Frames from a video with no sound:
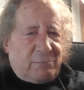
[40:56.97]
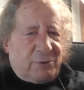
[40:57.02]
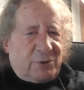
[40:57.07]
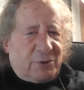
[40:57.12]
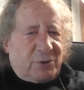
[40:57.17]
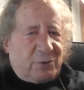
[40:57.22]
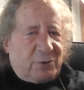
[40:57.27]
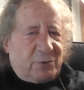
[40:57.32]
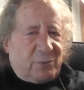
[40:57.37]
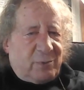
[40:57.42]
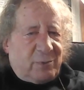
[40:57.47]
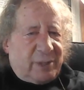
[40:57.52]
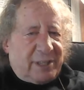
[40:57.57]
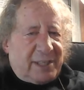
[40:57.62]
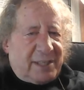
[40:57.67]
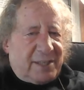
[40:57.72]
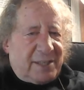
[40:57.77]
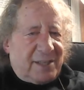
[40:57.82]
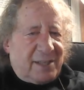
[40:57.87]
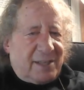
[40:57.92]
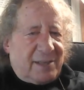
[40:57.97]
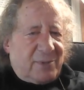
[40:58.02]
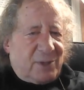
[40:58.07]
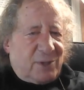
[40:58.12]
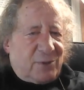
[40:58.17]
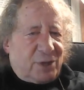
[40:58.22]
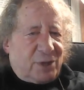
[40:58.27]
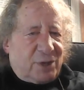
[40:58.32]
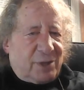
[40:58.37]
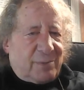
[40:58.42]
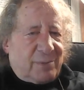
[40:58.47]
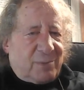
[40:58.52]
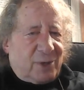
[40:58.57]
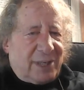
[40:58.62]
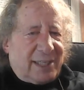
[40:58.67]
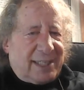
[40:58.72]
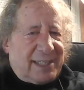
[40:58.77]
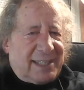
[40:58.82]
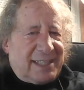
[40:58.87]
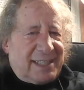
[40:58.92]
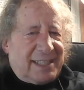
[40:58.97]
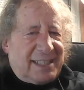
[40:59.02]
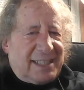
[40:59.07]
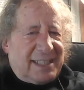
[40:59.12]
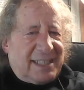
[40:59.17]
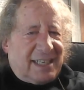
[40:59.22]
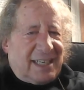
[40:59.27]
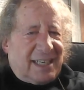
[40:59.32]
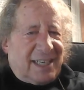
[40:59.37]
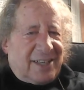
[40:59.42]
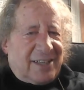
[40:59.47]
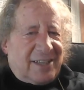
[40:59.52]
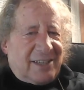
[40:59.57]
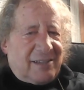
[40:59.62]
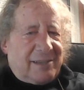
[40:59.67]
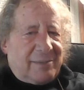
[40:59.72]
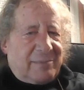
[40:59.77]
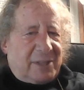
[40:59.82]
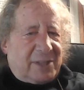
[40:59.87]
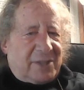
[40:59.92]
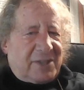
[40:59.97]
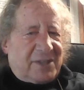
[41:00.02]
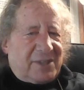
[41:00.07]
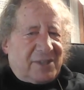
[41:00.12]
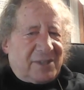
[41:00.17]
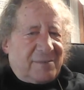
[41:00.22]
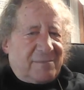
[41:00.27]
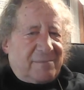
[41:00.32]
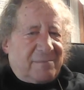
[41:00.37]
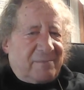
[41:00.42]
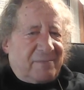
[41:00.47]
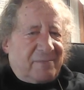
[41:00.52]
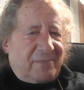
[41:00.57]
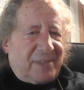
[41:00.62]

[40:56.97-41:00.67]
presumably to the emotional brain, the limbic system.